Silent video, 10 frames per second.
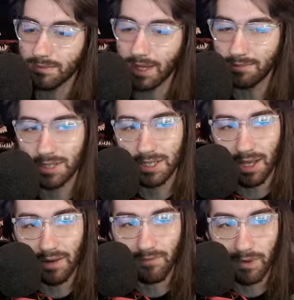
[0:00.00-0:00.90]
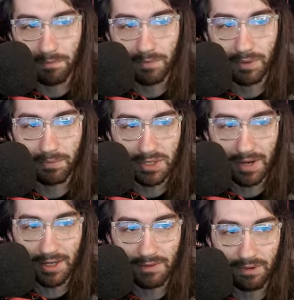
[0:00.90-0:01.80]
I'm just saying from the
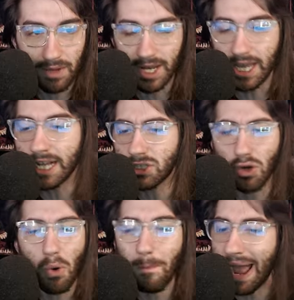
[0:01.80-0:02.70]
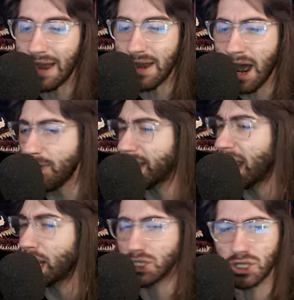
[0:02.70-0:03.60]
perspective of like it's so bad now that
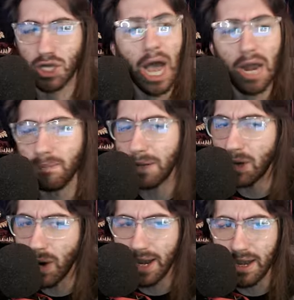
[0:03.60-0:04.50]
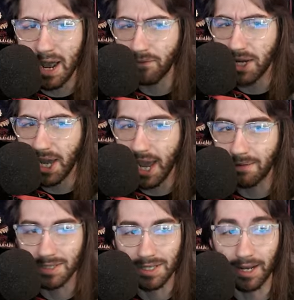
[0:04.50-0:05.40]
I just gotta be quitting every
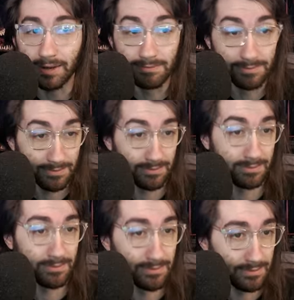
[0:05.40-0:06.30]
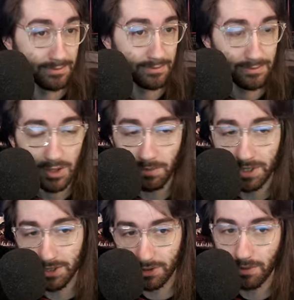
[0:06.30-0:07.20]
game. It's like
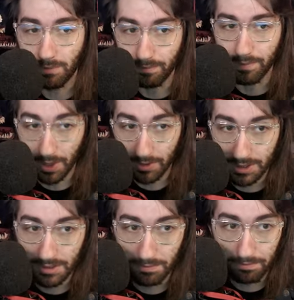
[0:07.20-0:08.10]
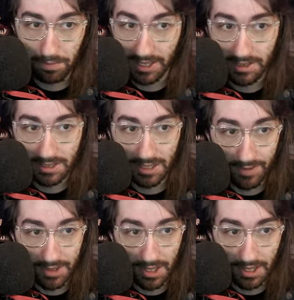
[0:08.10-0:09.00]
did you know nurse used to blink
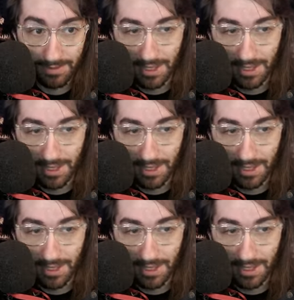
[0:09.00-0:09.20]
seven times?